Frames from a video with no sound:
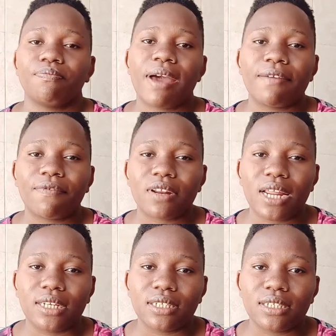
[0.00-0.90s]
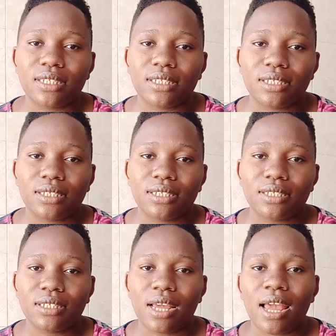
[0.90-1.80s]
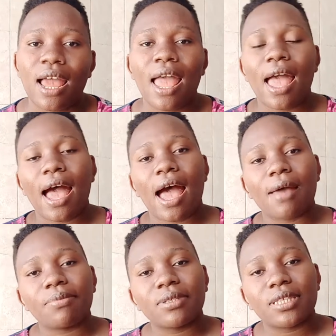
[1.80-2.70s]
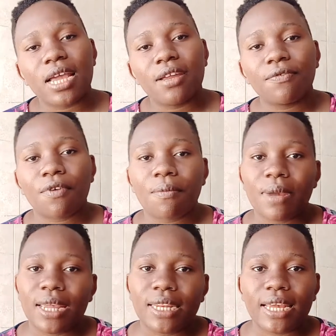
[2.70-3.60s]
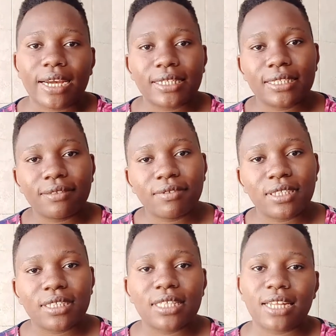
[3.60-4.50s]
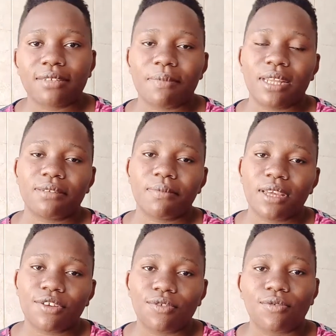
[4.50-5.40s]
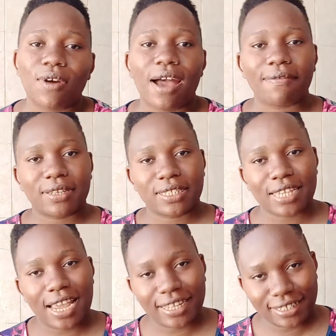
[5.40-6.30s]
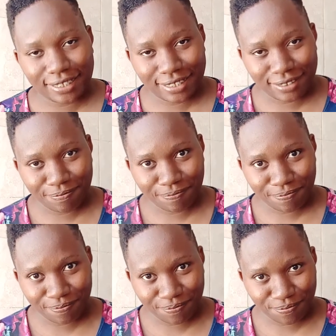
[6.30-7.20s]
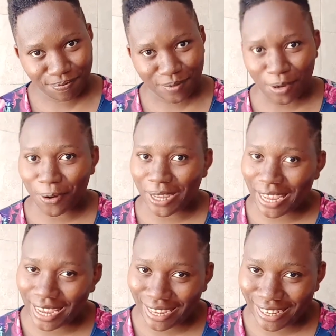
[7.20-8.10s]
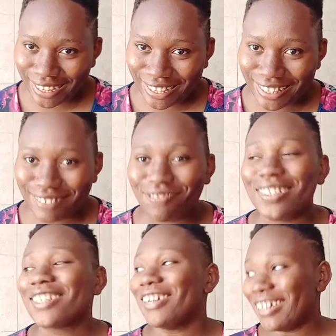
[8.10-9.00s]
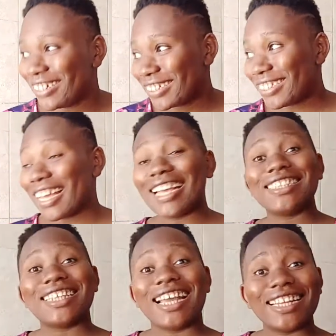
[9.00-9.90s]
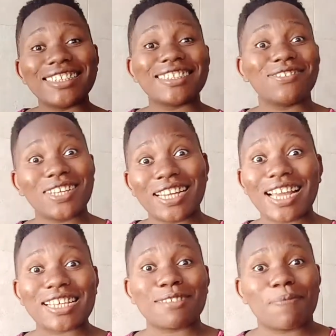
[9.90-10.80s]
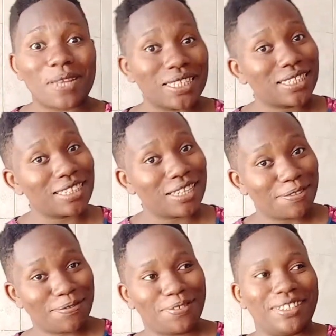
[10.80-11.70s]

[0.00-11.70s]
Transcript: my friend, abstain from any activities that might make you have a child. Okay? Because a child is very expensive.